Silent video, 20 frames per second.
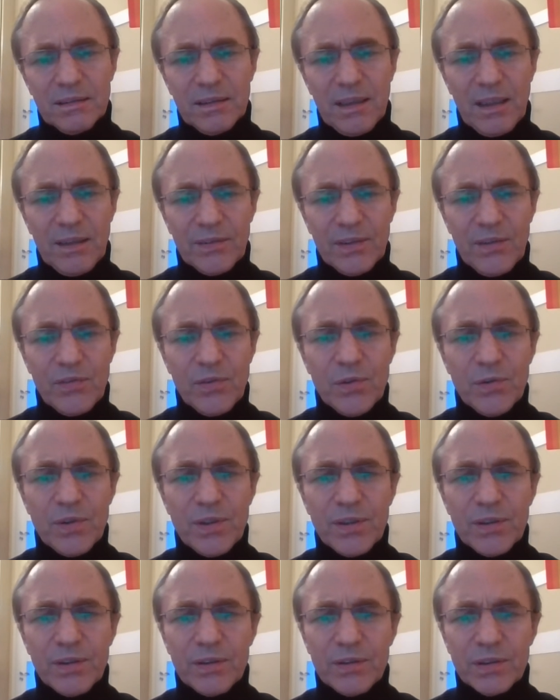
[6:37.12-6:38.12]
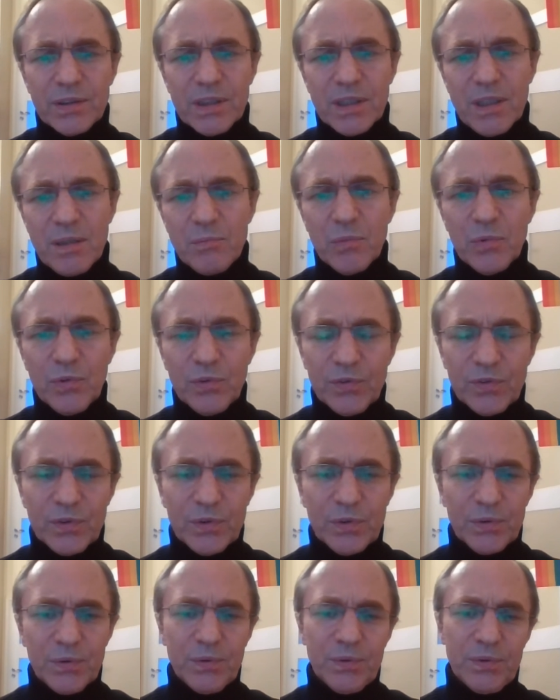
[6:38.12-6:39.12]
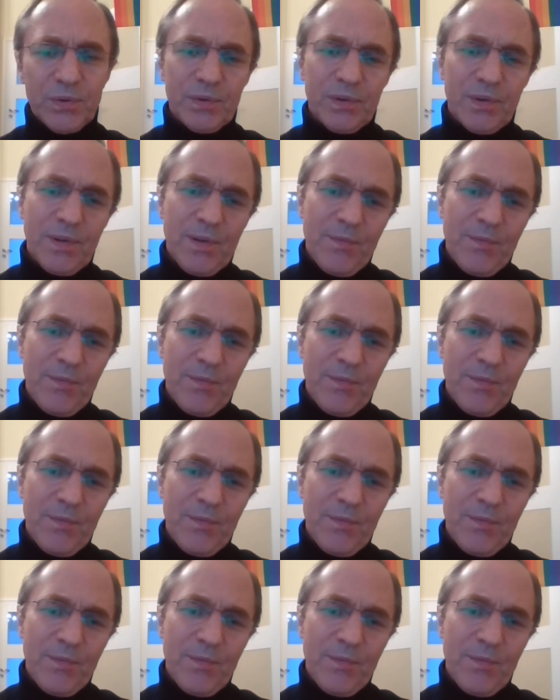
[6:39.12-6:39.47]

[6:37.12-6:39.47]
after a few years he moved to